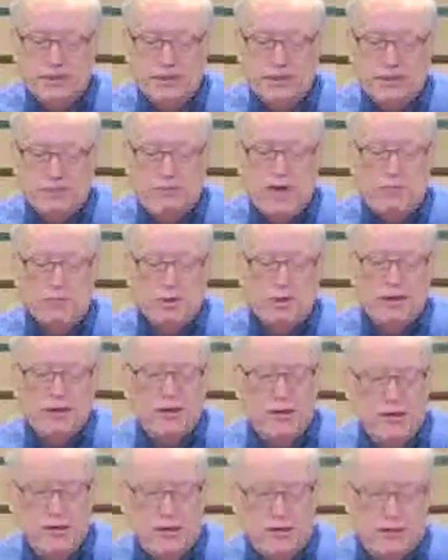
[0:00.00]
If I'm really
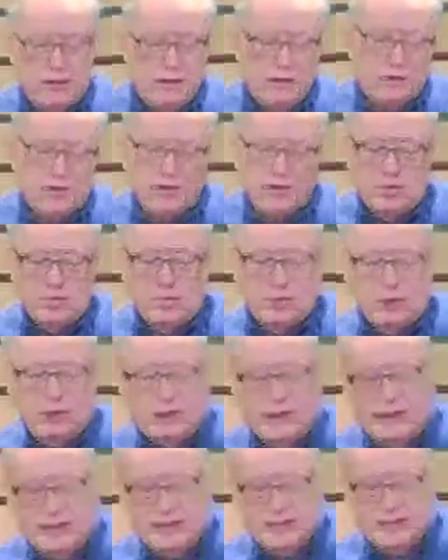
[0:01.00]
going to get to know someone,
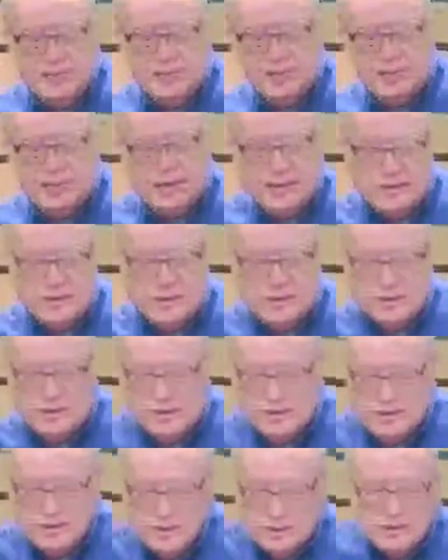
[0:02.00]
I need to be like
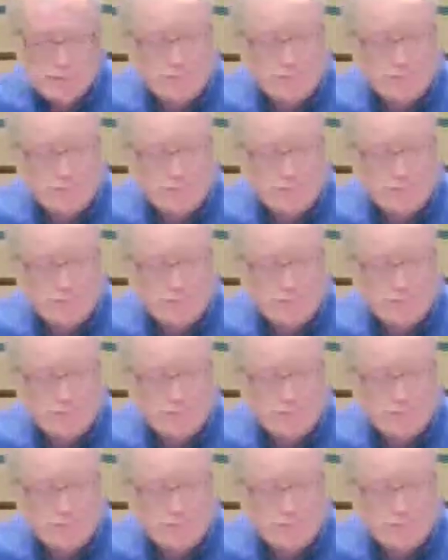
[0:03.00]
Jesus.